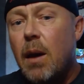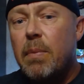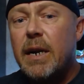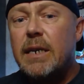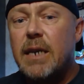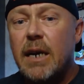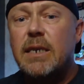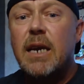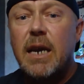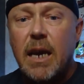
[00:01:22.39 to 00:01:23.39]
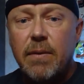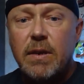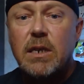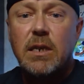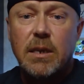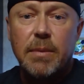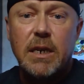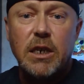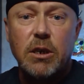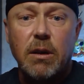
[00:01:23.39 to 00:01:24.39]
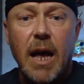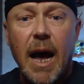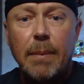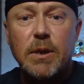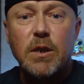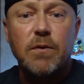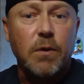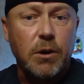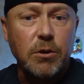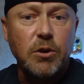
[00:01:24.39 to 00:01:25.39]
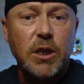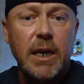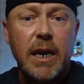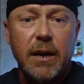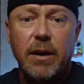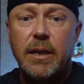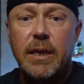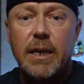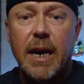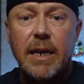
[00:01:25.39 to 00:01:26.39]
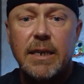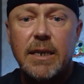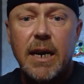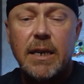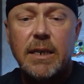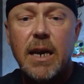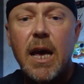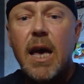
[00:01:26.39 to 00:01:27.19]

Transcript: But it does give us some additional options for cruising here in the United States.